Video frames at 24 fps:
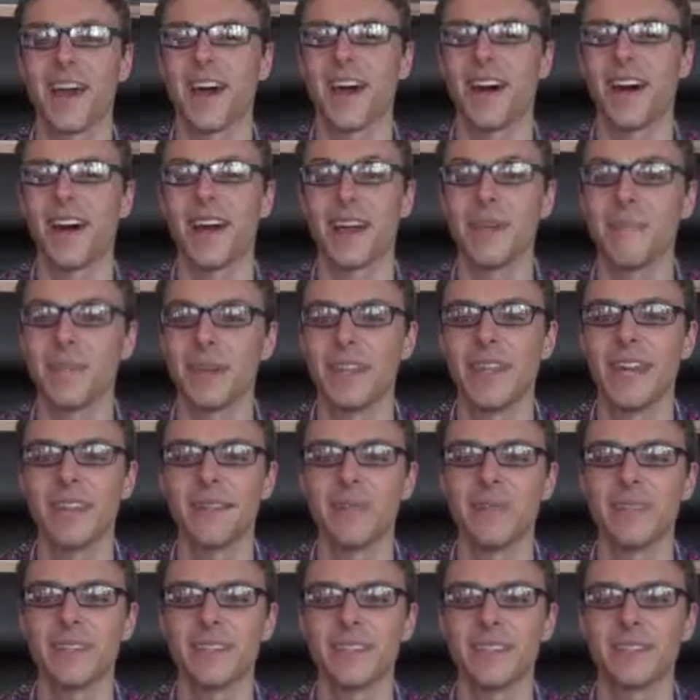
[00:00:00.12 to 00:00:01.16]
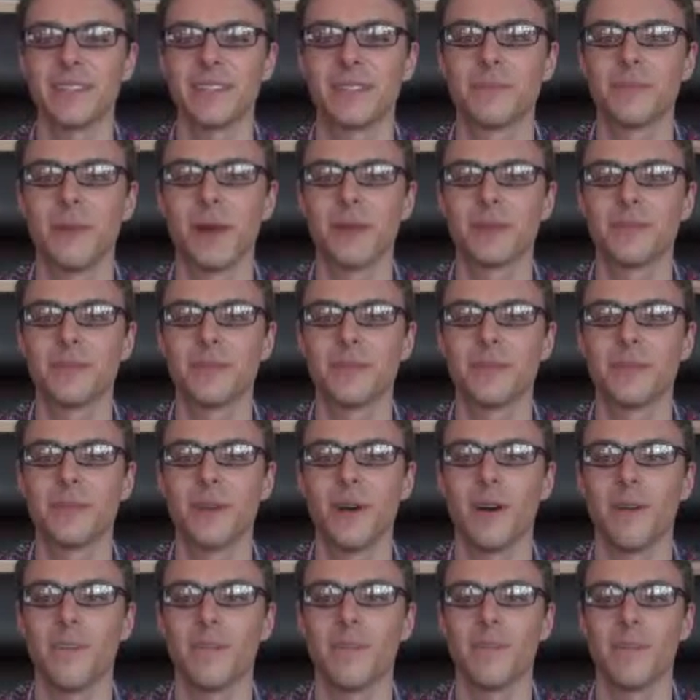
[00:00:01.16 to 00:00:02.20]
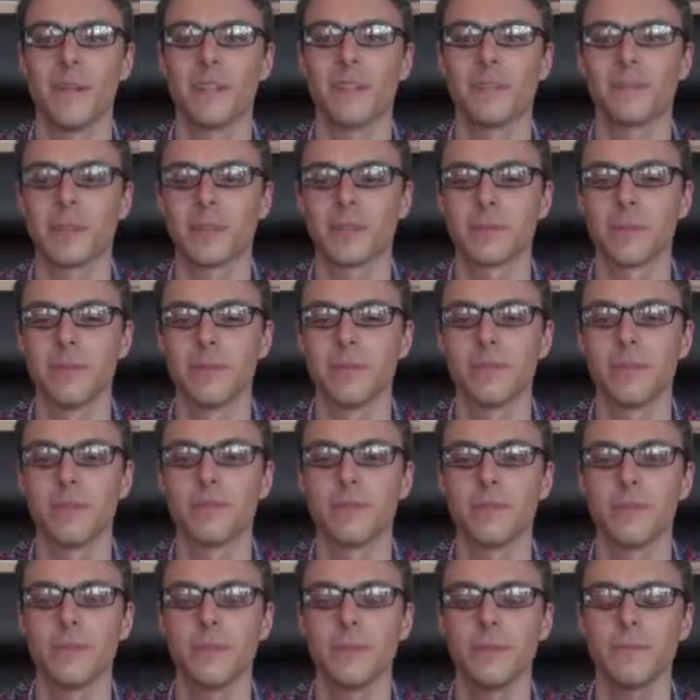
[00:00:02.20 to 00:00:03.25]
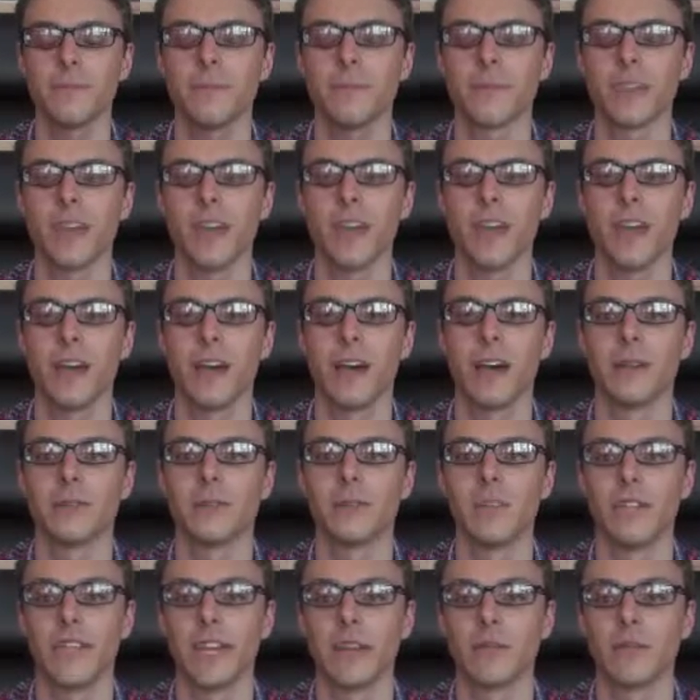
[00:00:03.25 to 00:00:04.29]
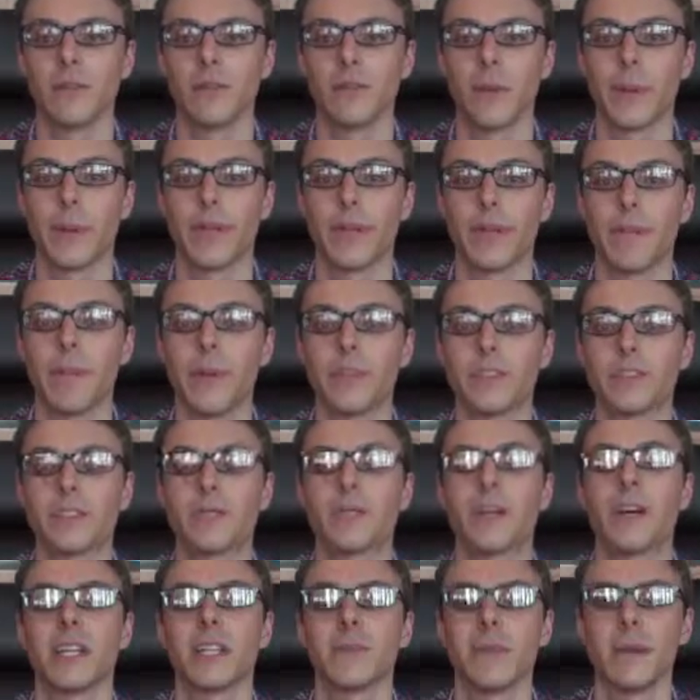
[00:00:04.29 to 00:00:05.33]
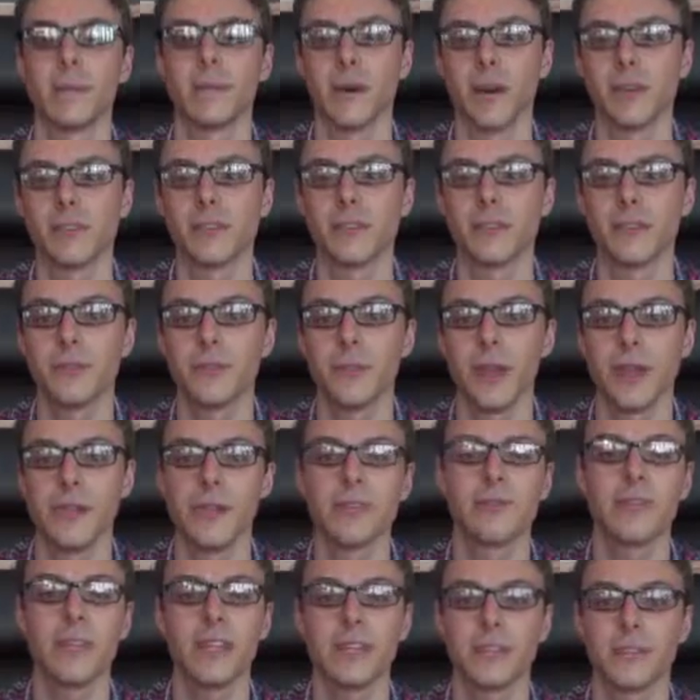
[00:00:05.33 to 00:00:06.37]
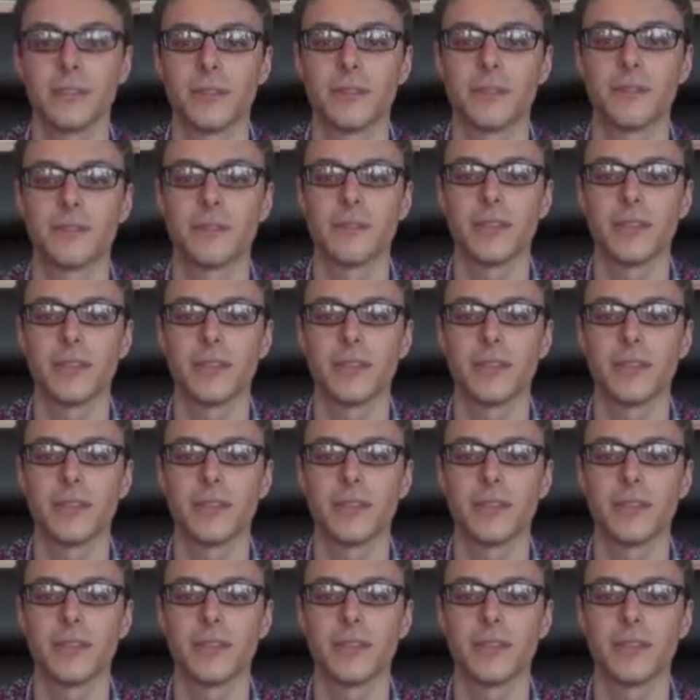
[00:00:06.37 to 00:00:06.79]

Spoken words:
Hi, I'm Ben Hayward. This is part 2 of Ben's Basement Film Review. Today I'm reviewing Amazing Spider-Man Part 2 and The Raid 2.